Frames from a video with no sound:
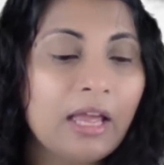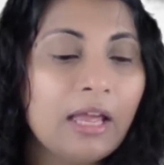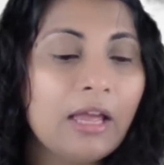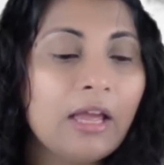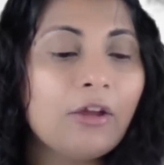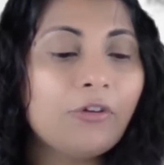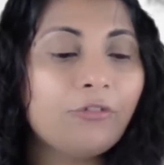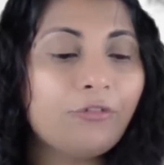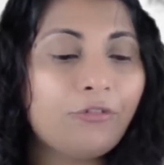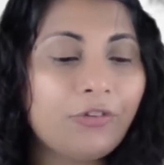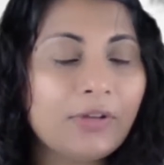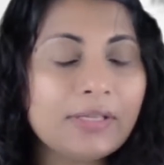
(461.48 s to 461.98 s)

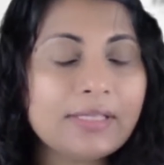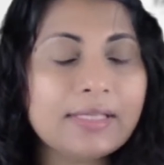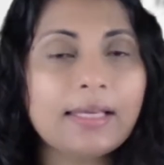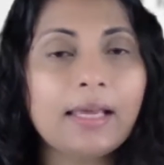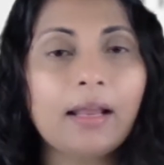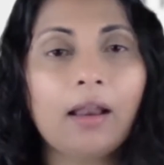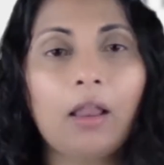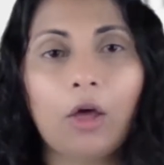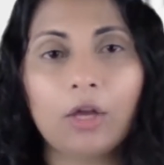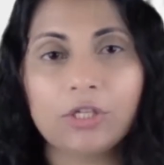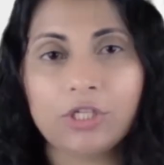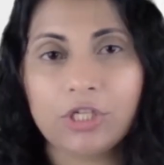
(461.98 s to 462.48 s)

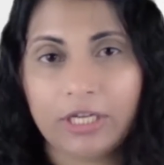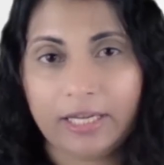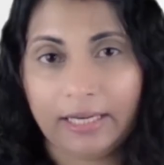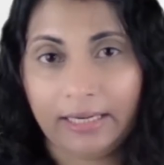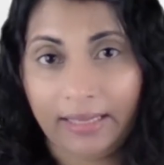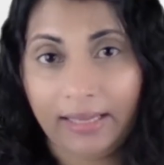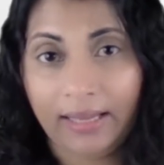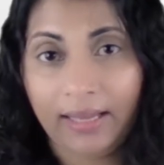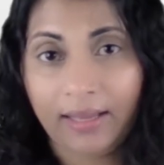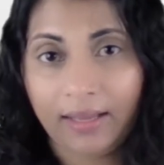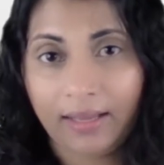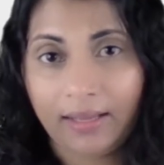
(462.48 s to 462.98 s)

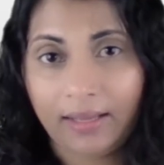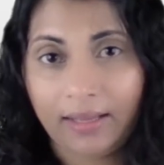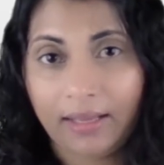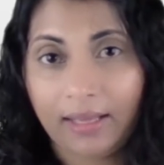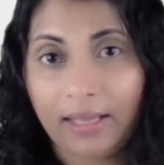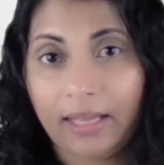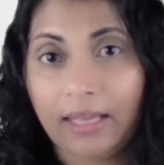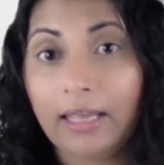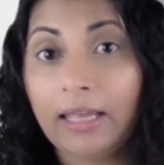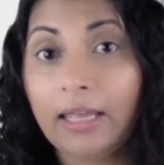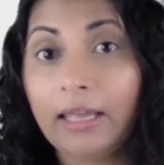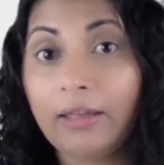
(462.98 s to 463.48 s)
Physiologically,
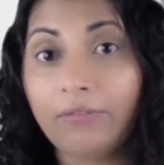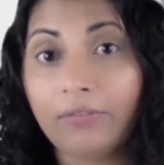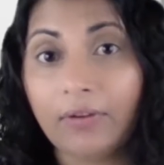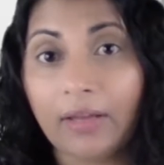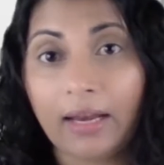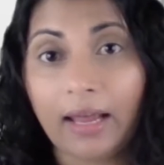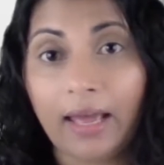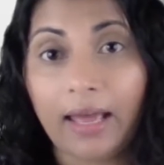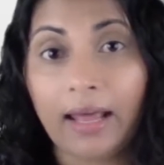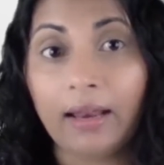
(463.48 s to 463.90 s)
even